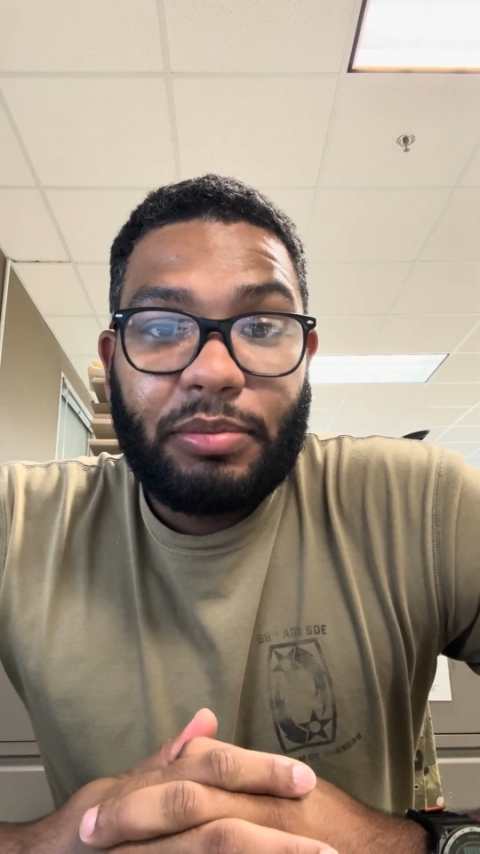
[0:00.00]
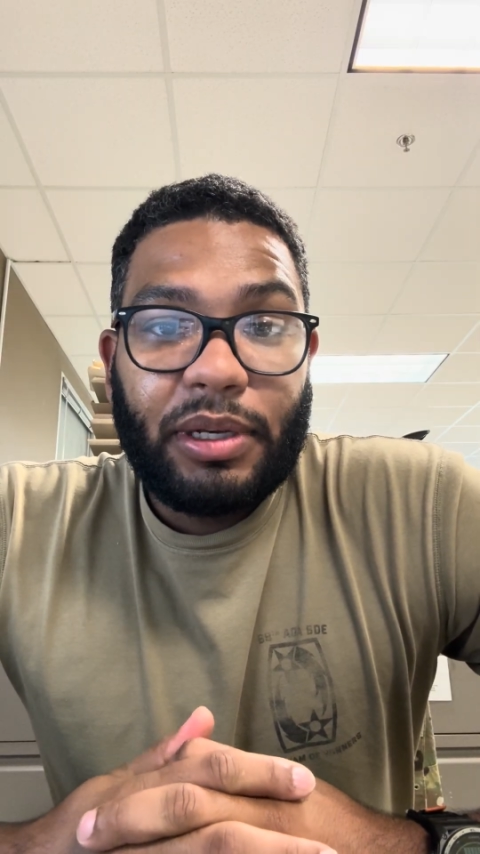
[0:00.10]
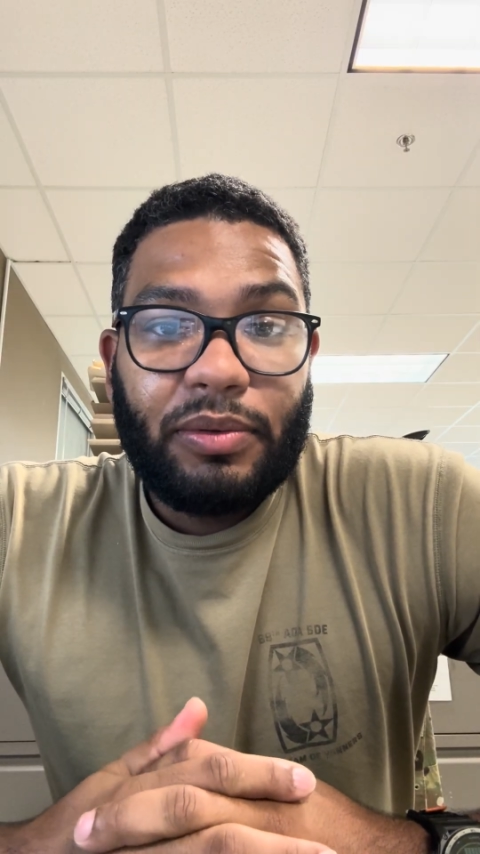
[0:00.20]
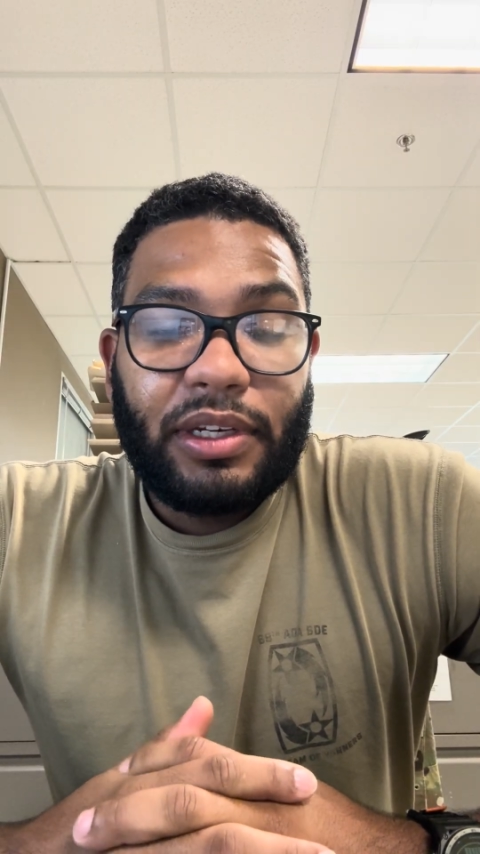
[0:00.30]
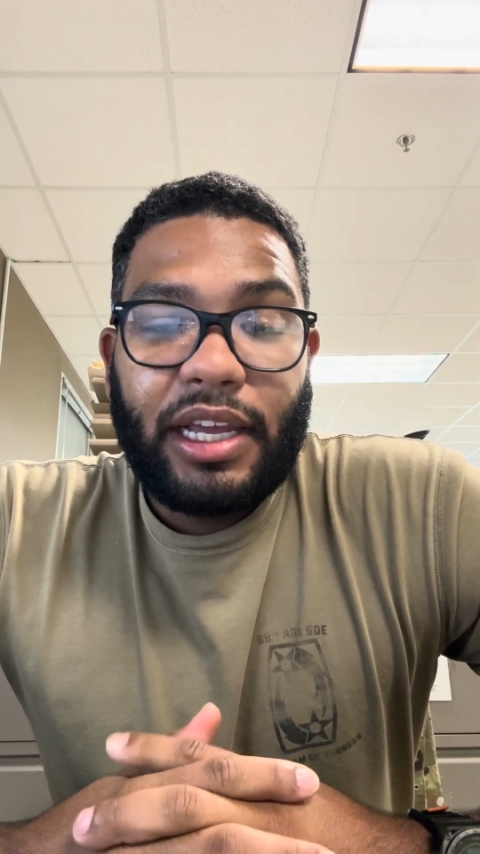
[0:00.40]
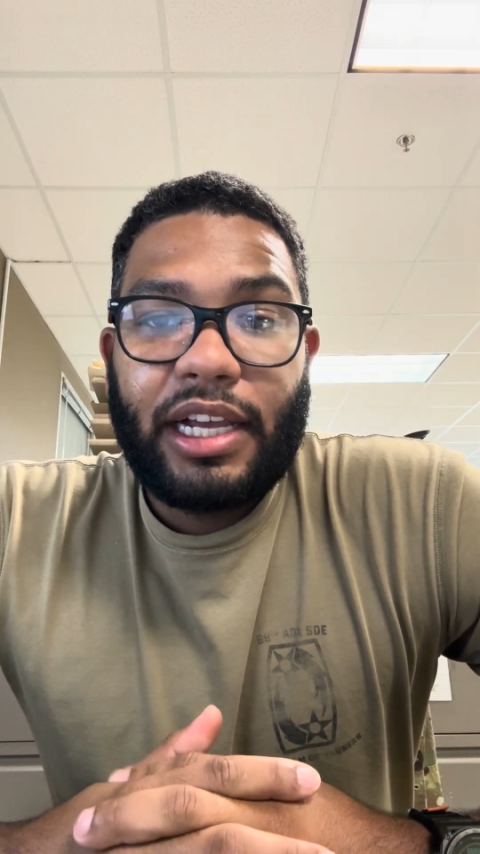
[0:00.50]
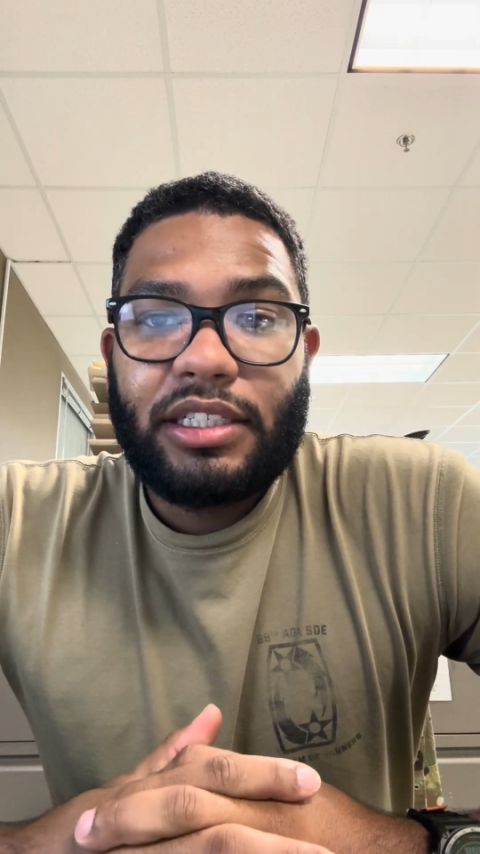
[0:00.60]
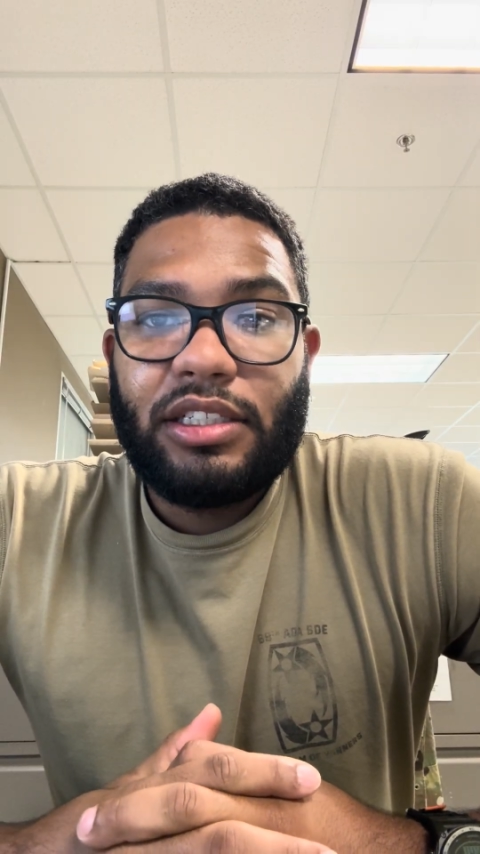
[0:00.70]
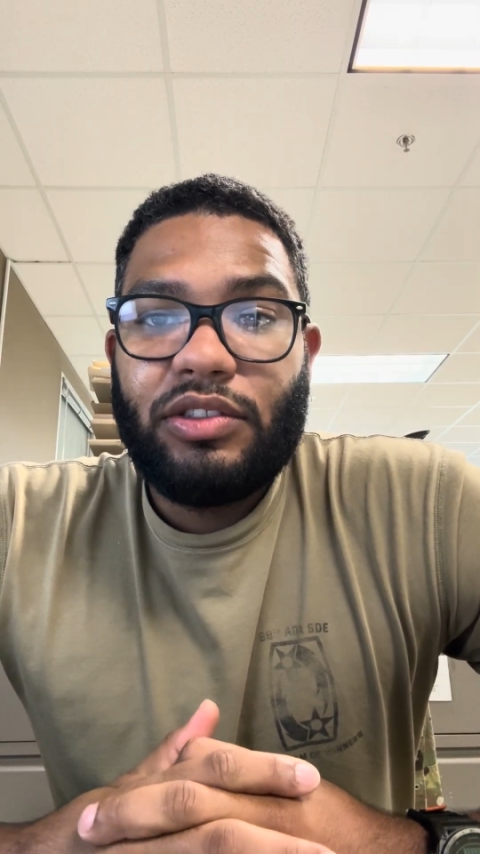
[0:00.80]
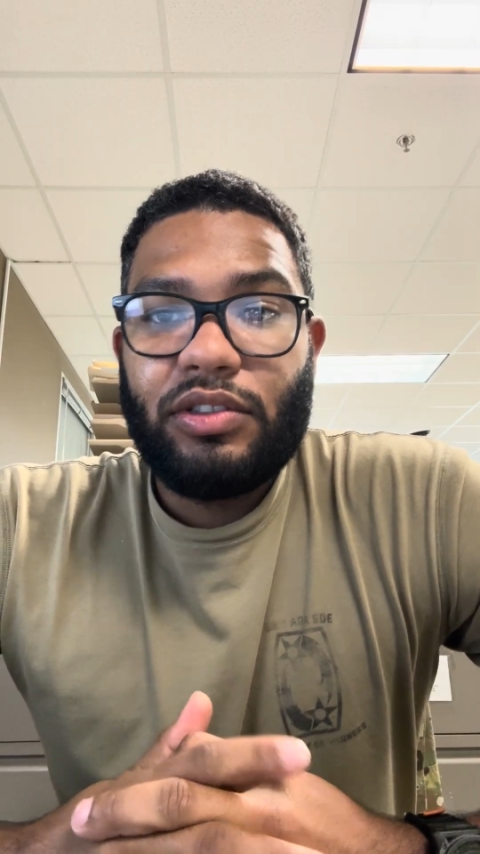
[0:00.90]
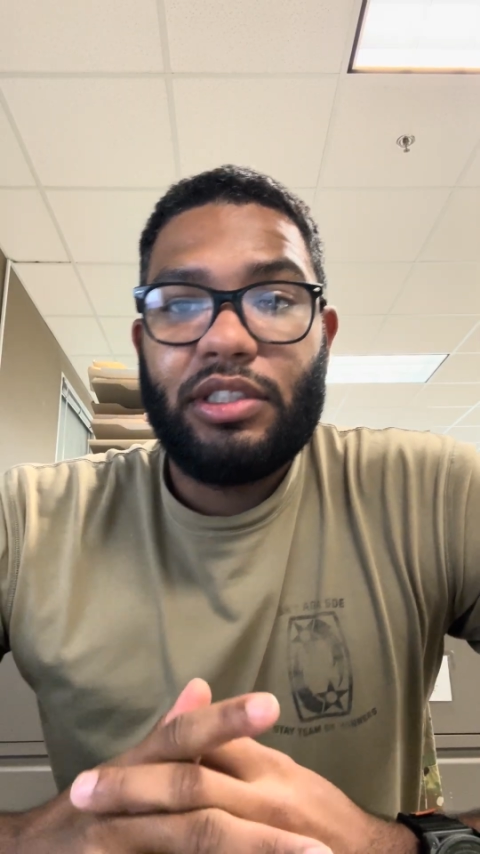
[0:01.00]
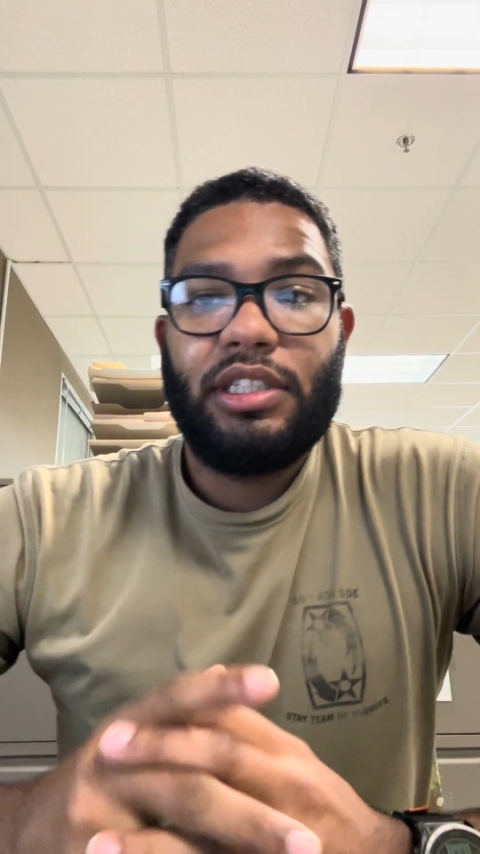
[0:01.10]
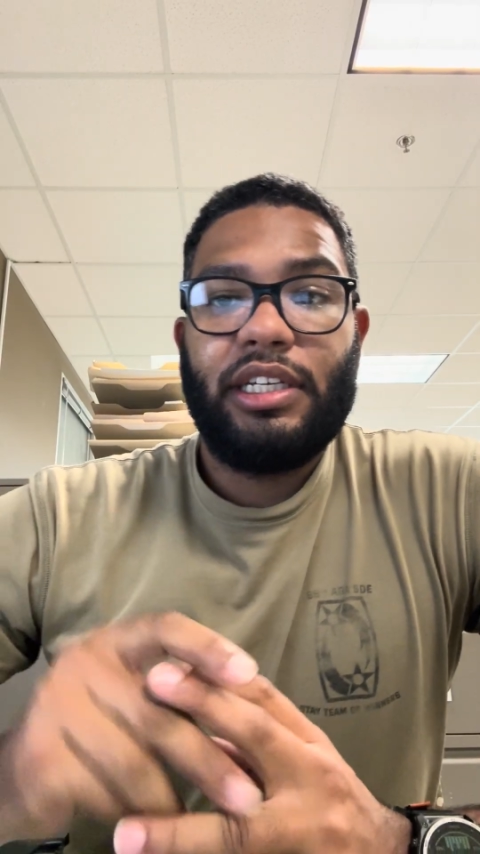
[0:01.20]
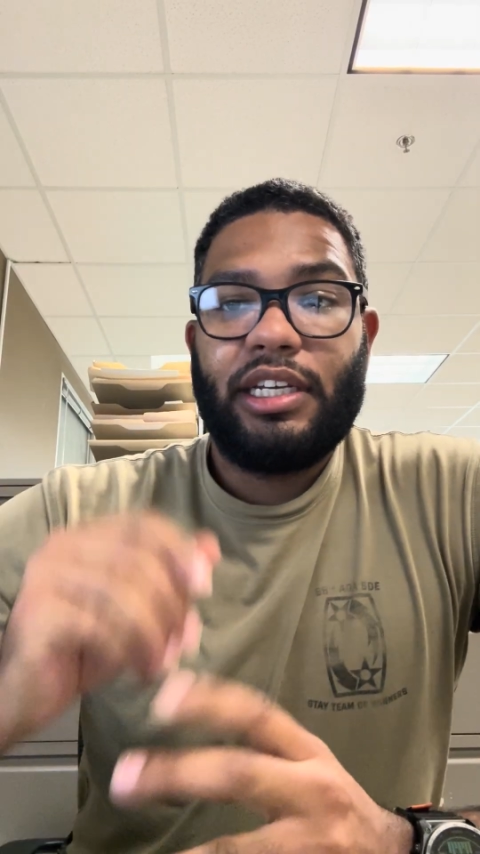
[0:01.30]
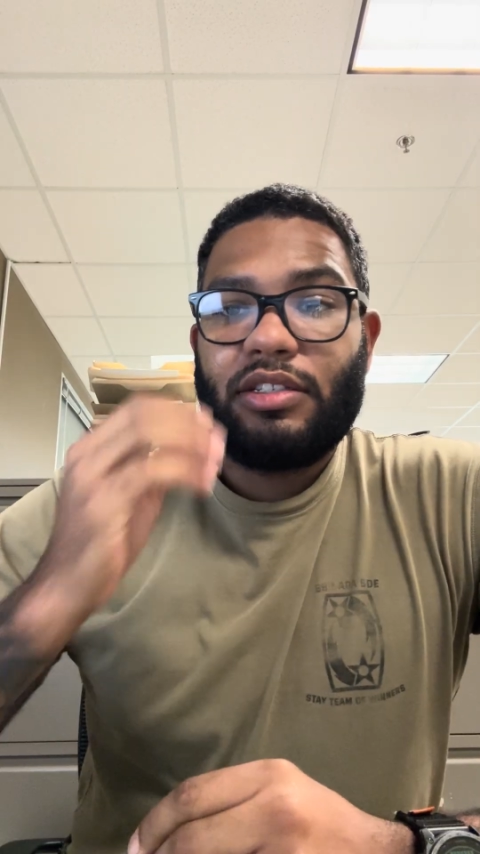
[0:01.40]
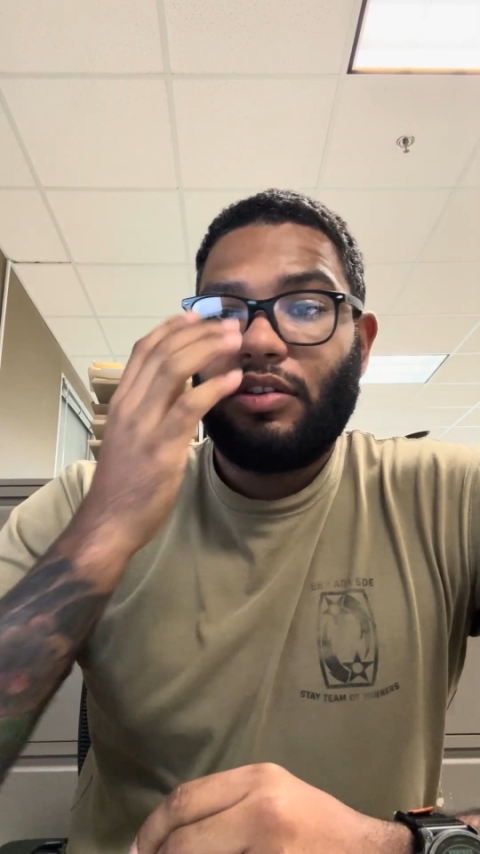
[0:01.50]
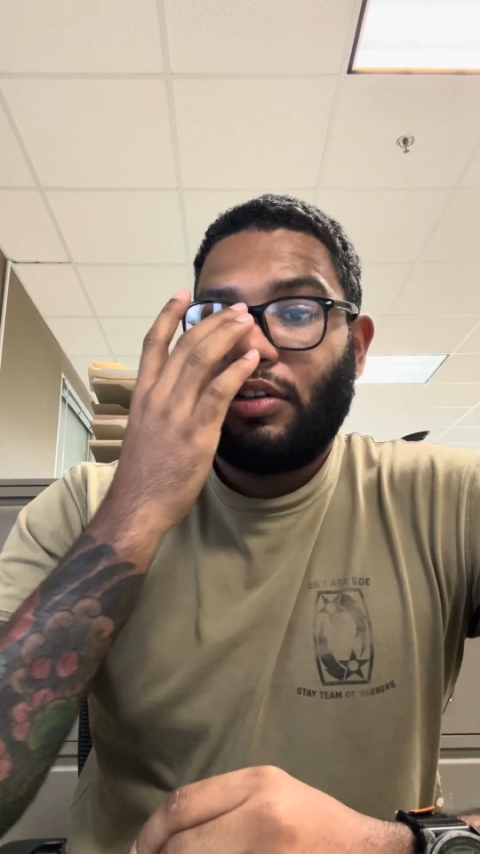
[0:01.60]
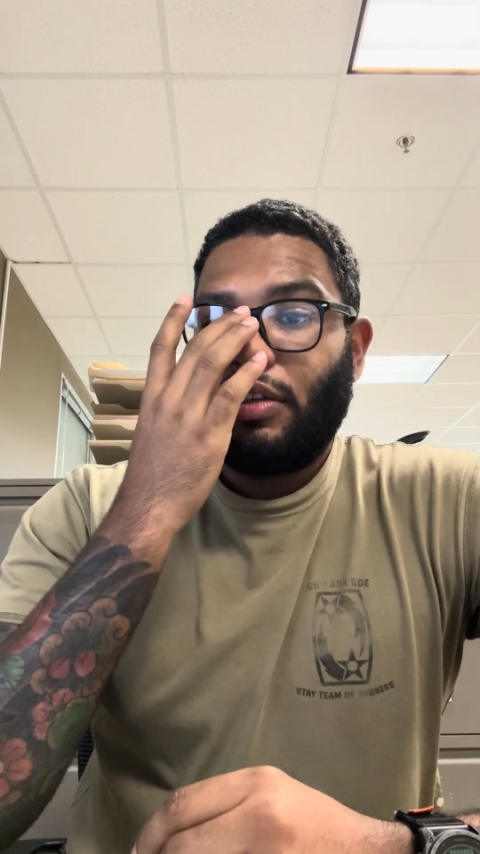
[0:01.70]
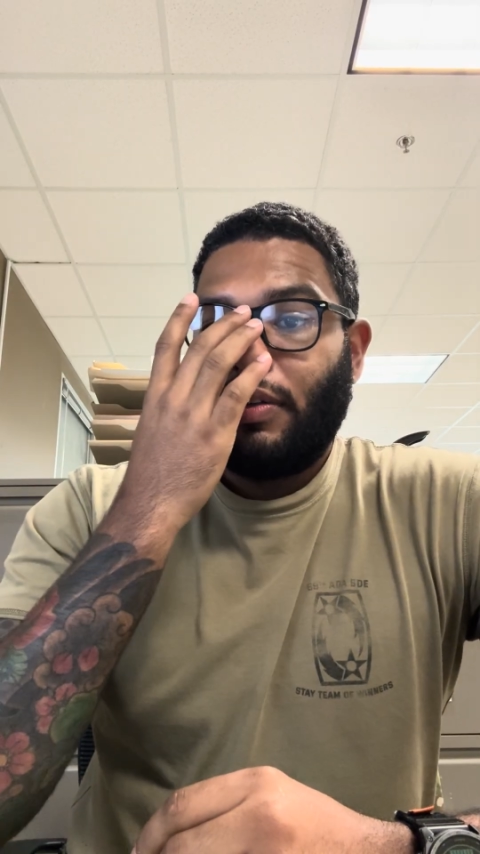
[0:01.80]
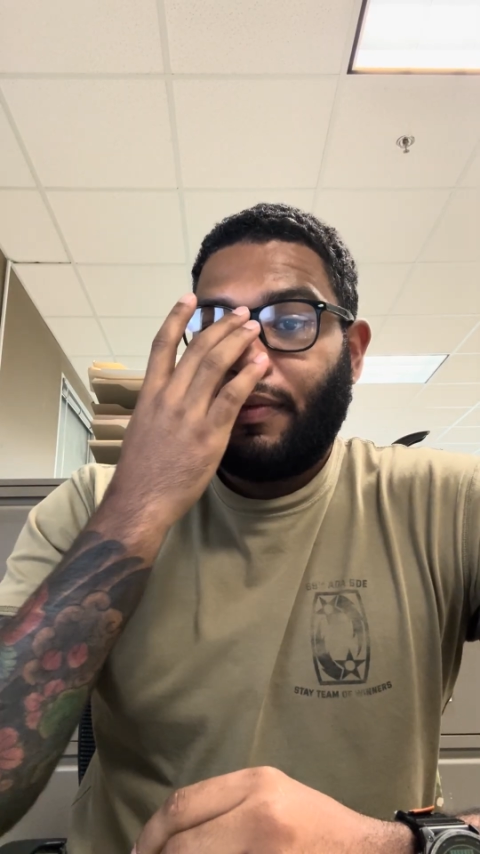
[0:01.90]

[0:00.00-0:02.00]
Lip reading: big one that actually uses the ESR.